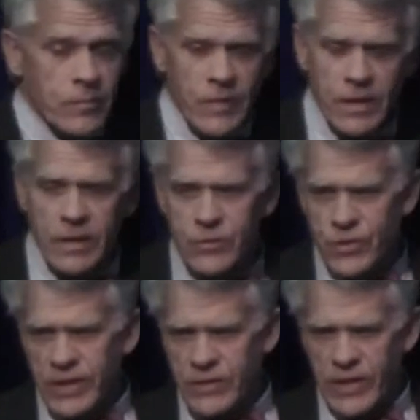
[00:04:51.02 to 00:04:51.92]

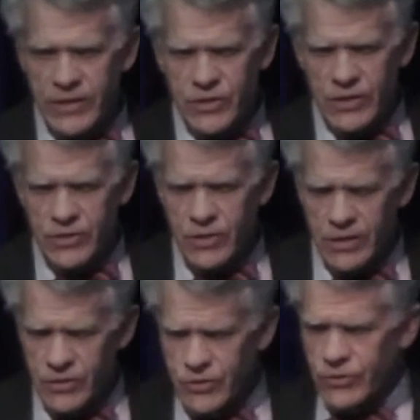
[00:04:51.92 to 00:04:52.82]
As I start to talk to
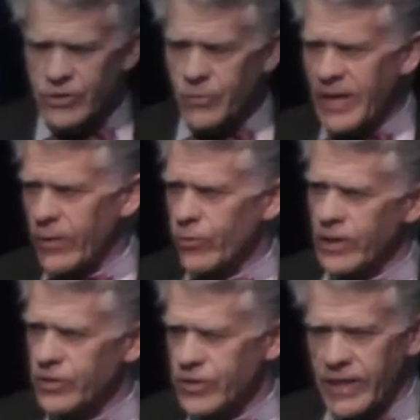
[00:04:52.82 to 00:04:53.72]
students about real
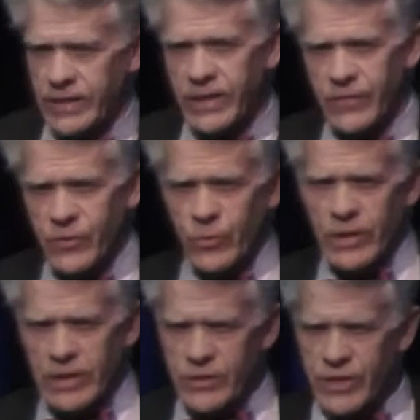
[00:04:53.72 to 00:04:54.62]
estate, and if you will,
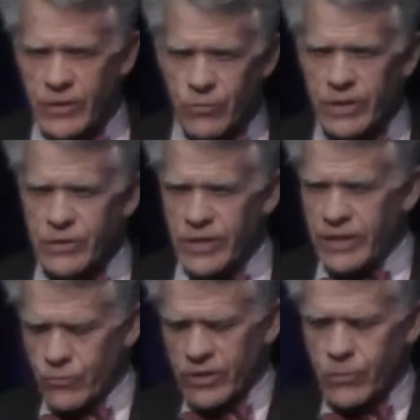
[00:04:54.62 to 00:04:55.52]
let's take real estate and
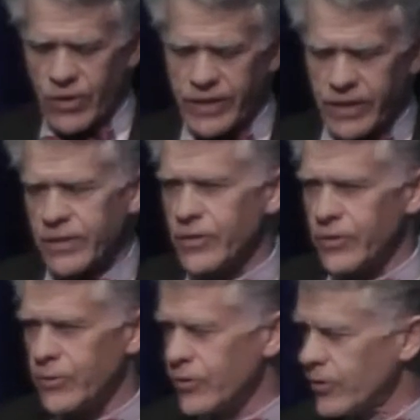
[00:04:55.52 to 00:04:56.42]
really break it into
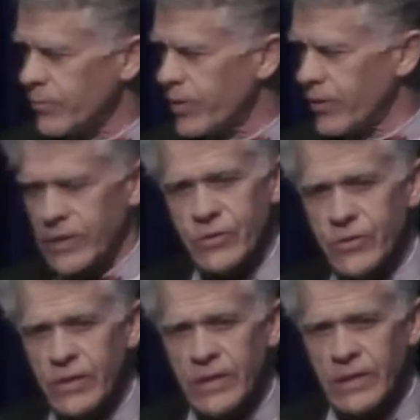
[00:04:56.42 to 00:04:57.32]
2 components,
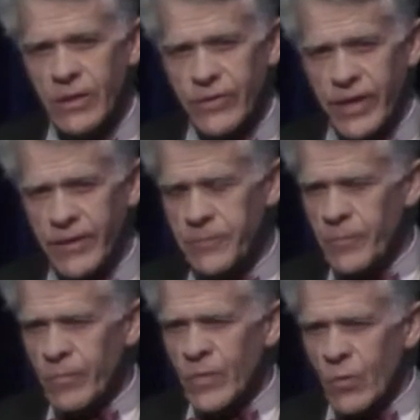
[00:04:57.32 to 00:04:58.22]
okay?
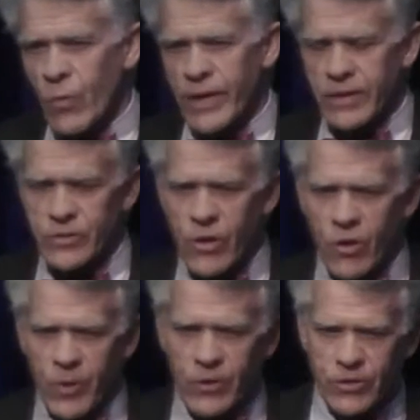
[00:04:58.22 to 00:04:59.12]
One is home
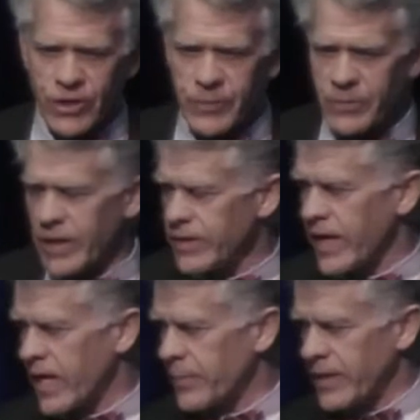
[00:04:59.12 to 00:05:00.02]
ownership, and by that
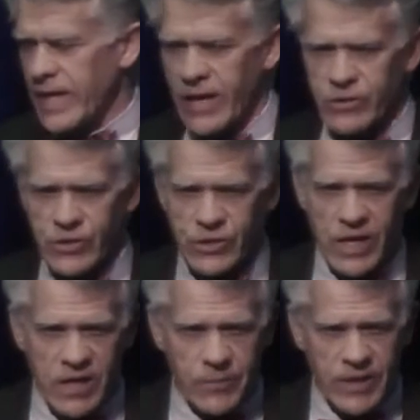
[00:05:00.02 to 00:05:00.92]
I mean houses,
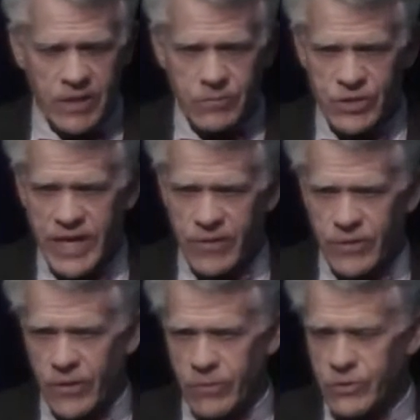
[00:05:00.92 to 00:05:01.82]
condominiums,
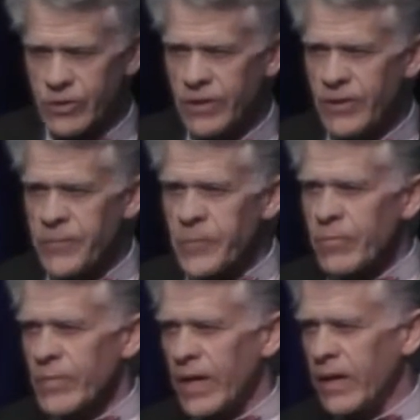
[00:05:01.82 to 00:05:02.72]
townhomes.
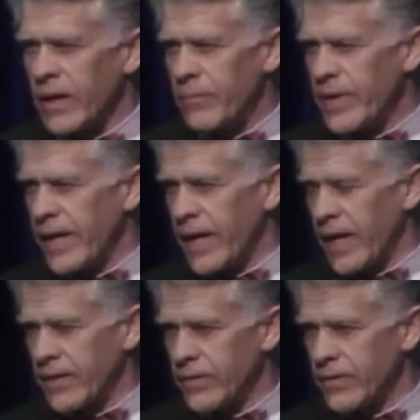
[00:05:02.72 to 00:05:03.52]
And